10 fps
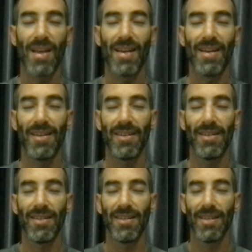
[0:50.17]

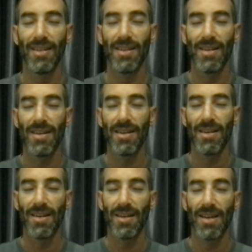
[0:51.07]
and
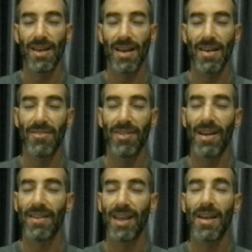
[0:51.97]
I invite